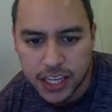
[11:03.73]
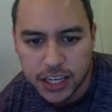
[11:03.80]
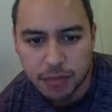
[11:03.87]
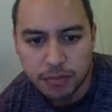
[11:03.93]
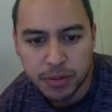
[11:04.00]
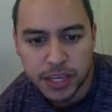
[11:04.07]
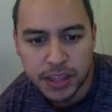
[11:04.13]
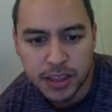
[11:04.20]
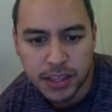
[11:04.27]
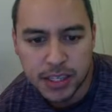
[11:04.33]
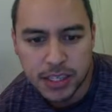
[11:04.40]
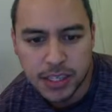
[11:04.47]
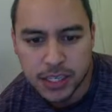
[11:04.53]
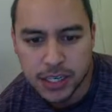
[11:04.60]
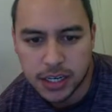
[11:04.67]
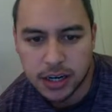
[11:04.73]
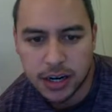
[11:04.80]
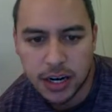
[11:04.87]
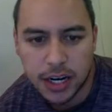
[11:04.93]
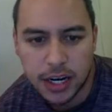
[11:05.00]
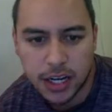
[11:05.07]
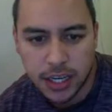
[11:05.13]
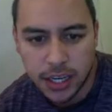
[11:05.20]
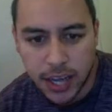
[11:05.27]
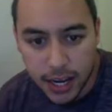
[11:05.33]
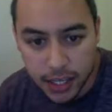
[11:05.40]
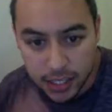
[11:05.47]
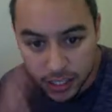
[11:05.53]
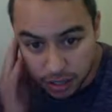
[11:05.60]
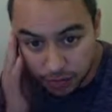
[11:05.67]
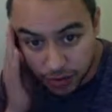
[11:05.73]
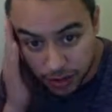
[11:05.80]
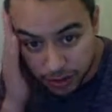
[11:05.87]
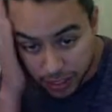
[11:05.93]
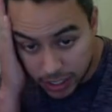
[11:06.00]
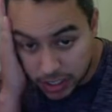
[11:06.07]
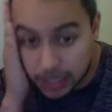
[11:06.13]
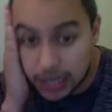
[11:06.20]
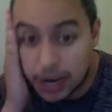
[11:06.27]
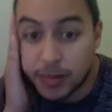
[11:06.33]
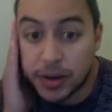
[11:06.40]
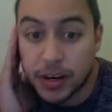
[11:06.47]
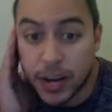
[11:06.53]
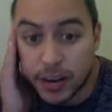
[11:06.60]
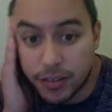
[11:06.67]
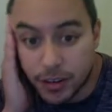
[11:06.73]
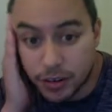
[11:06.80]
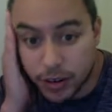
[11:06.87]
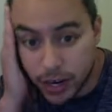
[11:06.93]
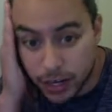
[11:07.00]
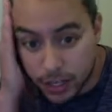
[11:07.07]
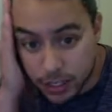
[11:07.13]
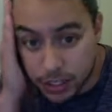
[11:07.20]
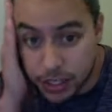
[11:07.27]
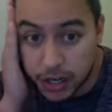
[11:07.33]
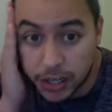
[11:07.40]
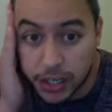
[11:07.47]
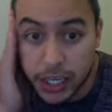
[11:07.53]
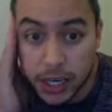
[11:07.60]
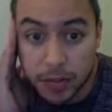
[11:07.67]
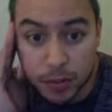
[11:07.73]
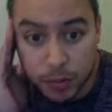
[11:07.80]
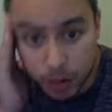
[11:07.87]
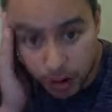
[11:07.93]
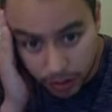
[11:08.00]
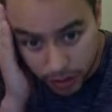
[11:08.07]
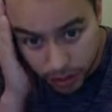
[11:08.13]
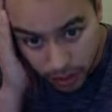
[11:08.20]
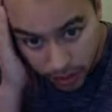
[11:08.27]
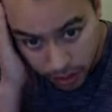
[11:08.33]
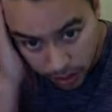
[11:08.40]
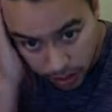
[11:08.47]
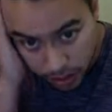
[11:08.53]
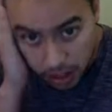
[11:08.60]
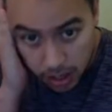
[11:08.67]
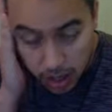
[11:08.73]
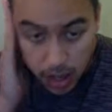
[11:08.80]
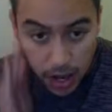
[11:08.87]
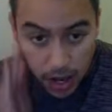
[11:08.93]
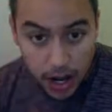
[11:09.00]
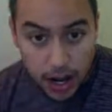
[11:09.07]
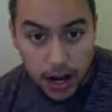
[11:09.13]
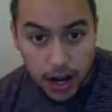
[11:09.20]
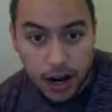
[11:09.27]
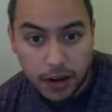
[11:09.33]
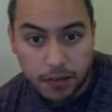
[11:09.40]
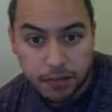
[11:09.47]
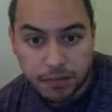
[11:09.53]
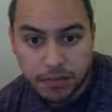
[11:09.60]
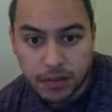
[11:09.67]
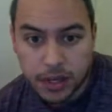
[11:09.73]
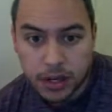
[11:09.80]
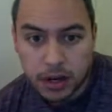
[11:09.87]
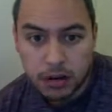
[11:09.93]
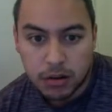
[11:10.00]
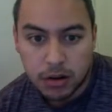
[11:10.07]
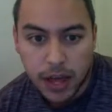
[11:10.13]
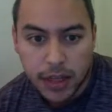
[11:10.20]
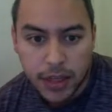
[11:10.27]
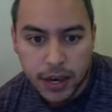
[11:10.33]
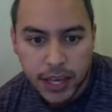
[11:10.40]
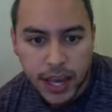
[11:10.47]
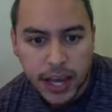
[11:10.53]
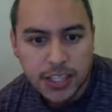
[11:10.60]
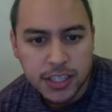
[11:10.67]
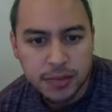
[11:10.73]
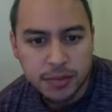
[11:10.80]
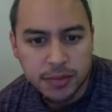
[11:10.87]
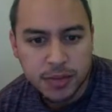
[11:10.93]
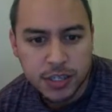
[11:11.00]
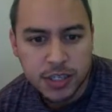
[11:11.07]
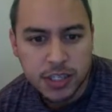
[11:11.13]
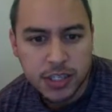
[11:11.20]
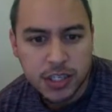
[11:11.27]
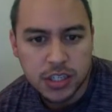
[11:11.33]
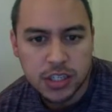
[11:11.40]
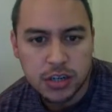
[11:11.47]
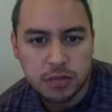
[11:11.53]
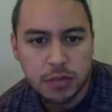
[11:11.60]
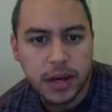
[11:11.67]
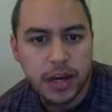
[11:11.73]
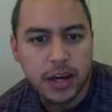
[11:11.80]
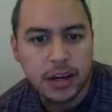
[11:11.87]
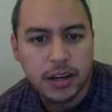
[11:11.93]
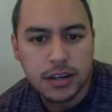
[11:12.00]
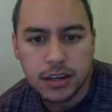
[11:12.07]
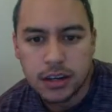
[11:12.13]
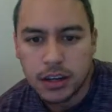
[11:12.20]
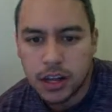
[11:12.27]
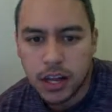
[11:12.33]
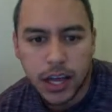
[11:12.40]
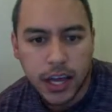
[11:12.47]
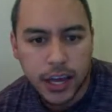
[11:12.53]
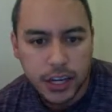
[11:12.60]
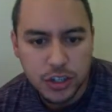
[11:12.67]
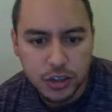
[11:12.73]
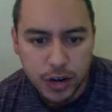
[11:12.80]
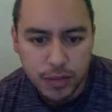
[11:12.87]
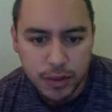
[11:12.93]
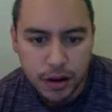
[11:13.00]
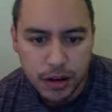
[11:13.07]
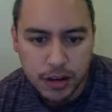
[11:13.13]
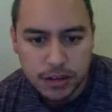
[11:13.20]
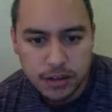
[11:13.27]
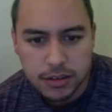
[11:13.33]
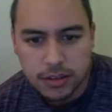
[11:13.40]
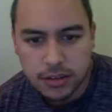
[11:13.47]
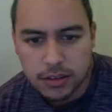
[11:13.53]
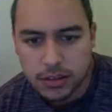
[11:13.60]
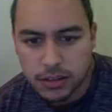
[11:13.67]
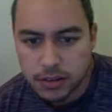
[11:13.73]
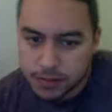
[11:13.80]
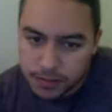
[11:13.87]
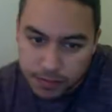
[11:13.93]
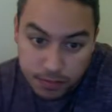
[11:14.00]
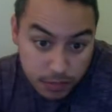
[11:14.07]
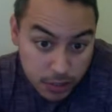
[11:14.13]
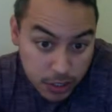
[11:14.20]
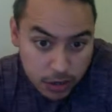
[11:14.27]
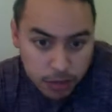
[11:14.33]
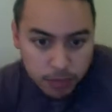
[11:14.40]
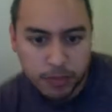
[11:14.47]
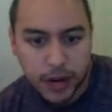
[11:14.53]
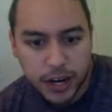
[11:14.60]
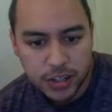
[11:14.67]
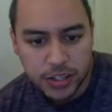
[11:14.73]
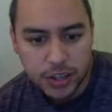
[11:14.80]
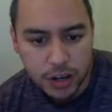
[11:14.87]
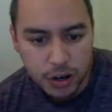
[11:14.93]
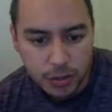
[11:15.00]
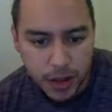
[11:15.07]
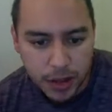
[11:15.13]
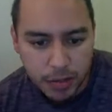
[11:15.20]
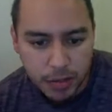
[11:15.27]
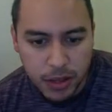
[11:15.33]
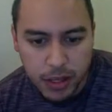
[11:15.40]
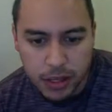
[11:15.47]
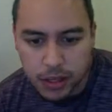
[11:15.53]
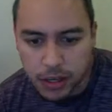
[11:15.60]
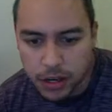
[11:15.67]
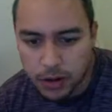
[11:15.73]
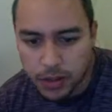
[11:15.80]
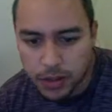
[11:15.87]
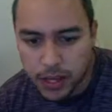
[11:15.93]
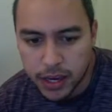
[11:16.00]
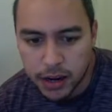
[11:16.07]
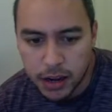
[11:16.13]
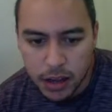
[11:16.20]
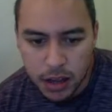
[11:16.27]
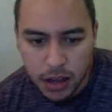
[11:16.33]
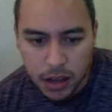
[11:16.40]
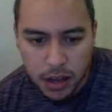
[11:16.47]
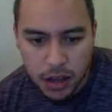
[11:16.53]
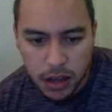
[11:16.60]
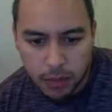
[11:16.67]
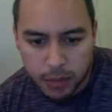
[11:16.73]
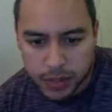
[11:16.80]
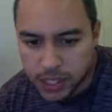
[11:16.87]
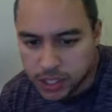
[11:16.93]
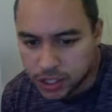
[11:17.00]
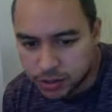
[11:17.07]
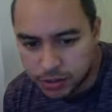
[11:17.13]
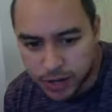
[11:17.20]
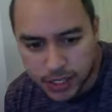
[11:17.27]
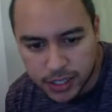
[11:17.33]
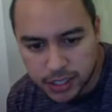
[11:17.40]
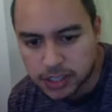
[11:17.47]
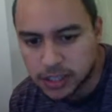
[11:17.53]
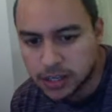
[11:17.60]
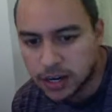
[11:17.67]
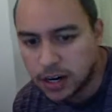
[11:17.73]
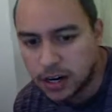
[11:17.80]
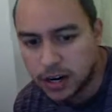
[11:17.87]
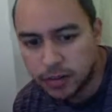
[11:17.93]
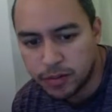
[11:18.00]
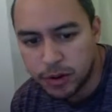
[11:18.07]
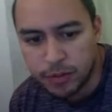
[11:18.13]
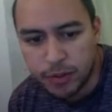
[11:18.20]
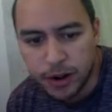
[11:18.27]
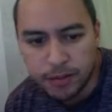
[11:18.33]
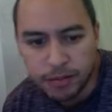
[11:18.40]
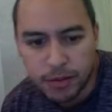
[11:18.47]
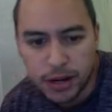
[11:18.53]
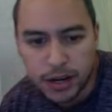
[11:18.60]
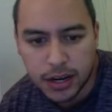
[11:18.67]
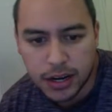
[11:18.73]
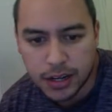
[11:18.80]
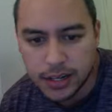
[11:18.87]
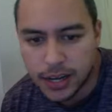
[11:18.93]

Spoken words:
compete this year? He has a good foundation. I mean, Kevin Durant is clearly keeper worthy. You know, and then he has some decisions to make. Klay, Draymond, you know, Miles Turner maybe, you know, and then potential rising star in Mo Bamba,